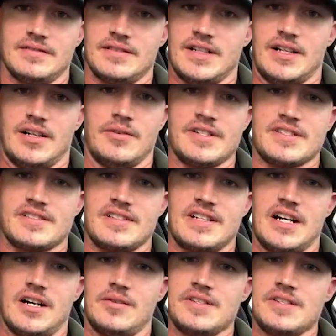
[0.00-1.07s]
I always
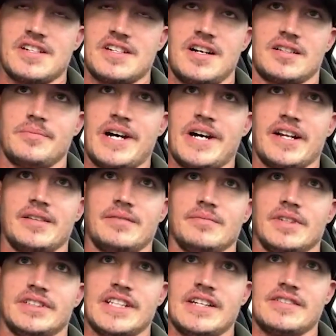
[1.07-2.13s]
I always talk about it,
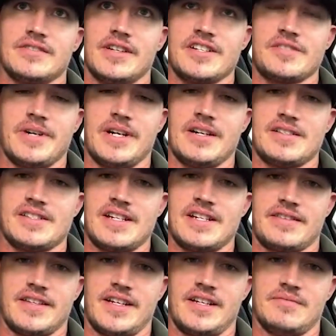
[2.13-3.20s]
but that transparency I
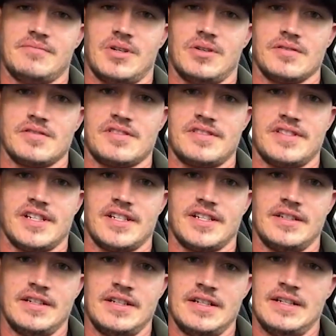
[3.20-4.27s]
think molds
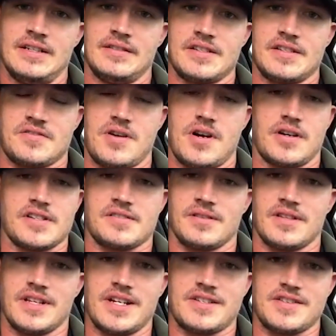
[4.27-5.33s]
the the strongest
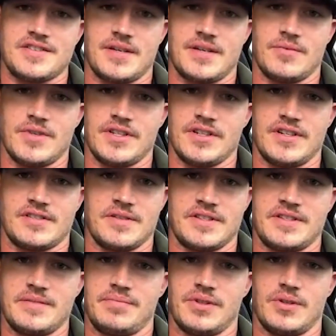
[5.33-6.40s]
relationship, whether it's
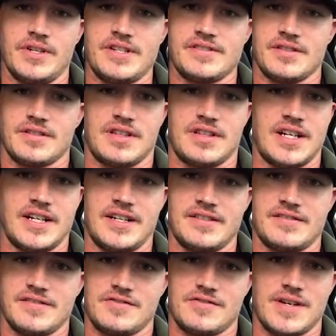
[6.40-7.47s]
with employees or
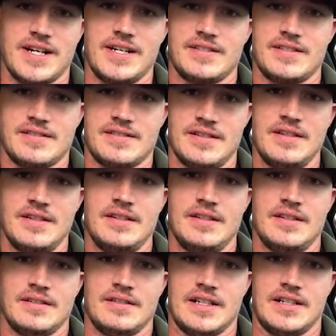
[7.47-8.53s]
clients or trades.
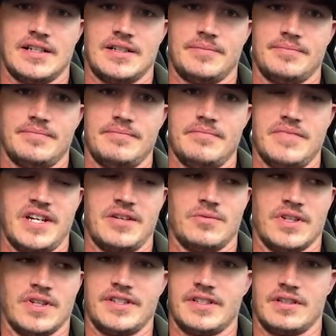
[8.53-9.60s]
Um, being
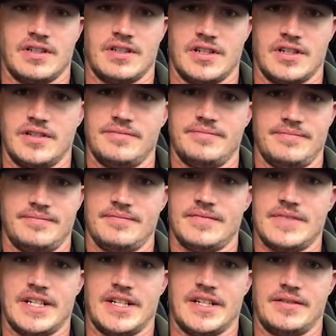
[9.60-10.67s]
willing to learn
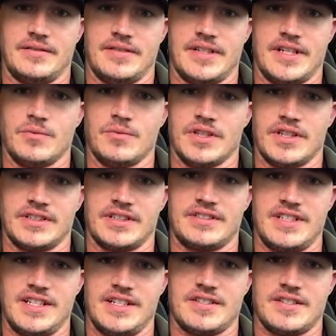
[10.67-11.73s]
and and willing to
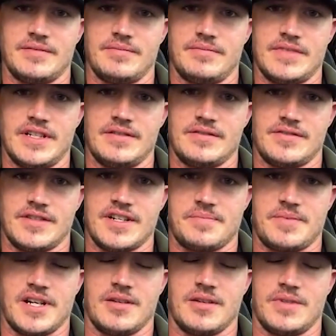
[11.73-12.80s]
teach and, and
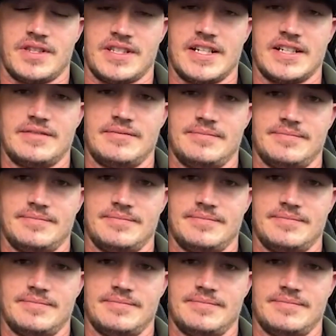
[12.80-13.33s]
transparent with that.